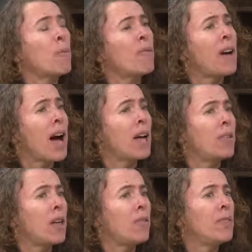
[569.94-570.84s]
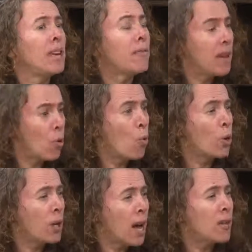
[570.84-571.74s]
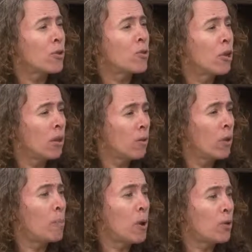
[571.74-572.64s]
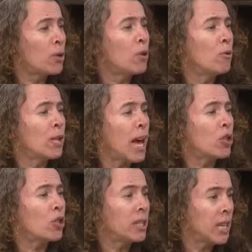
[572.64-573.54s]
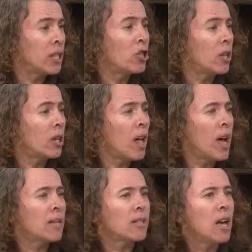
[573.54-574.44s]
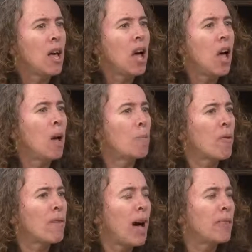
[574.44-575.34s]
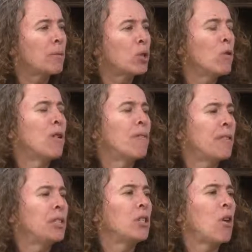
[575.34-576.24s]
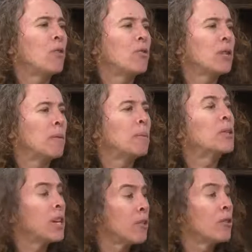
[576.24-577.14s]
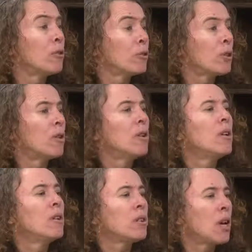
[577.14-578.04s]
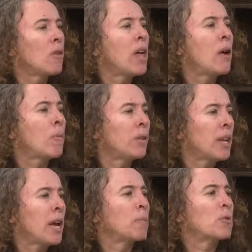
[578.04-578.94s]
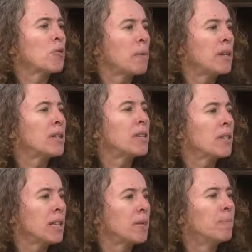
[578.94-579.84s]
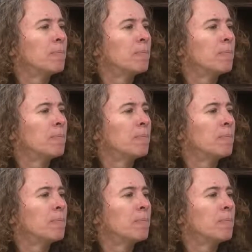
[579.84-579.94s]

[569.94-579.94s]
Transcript: provide the event organizer, the person who's actually teaching the class, provide them $250 in materials. So that really helps tremendously.